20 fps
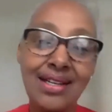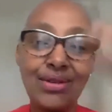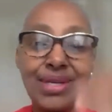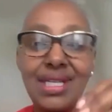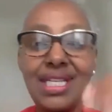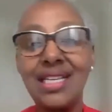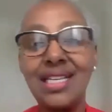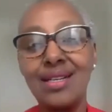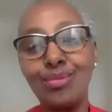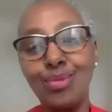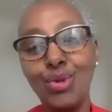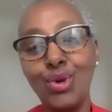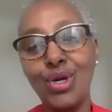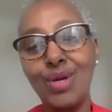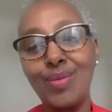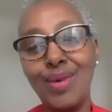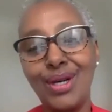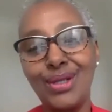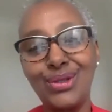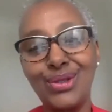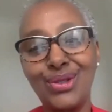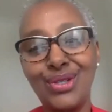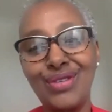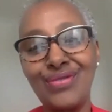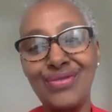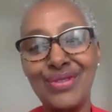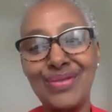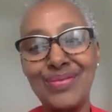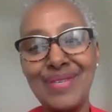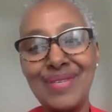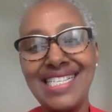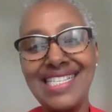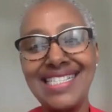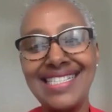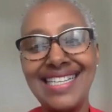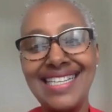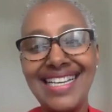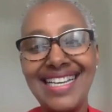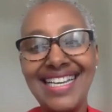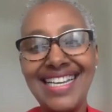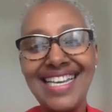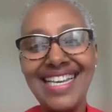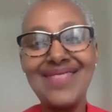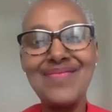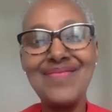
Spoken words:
reading more about your information, it